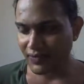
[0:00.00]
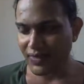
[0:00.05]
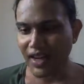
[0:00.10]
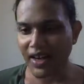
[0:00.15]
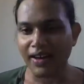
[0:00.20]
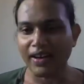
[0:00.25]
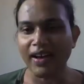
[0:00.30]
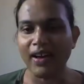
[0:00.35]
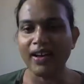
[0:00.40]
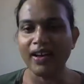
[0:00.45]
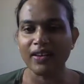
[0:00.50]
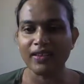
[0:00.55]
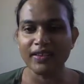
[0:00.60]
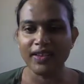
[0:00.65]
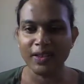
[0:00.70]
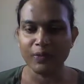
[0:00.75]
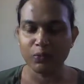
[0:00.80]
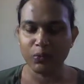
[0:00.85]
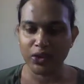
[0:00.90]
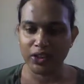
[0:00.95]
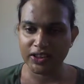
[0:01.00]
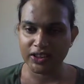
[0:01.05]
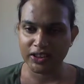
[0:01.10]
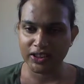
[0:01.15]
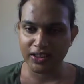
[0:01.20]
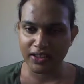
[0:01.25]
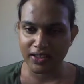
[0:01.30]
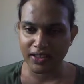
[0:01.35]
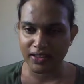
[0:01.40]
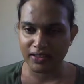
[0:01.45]
I got the
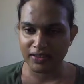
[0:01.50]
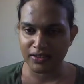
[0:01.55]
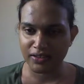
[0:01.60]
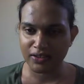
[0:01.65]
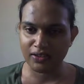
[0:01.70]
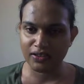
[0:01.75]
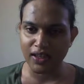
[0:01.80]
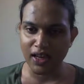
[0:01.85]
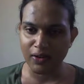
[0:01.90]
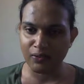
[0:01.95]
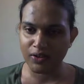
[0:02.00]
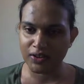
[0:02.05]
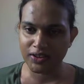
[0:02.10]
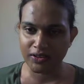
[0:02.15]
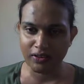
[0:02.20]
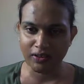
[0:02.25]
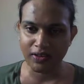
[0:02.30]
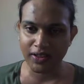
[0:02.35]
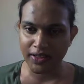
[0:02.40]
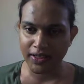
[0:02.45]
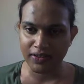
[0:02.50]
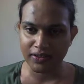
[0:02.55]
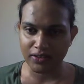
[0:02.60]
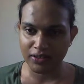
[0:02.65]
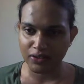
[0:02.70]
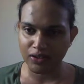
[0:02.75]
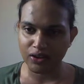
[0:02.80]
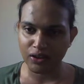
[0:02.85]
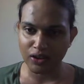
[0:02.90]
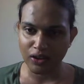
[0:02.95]
impression that this, I wasn't going to get
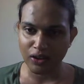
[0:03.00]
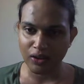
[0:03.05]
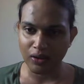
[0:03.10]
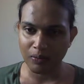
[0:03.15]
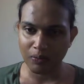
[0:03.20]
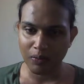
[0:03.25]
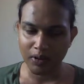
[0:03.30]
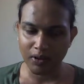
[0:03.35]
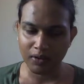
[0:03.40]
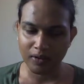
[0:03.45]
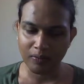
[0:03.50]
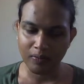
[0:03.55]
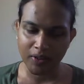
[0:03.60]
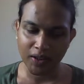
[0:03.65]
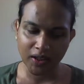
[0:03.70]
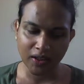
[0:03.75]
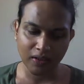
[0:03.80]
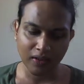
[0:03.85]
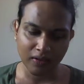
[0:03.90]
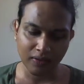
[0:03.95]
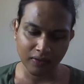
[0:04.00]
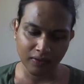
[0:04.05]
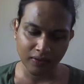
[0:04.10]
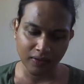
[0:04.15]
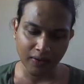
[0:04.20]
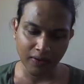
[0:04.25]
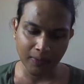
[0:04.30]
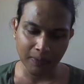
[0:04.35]
this job because,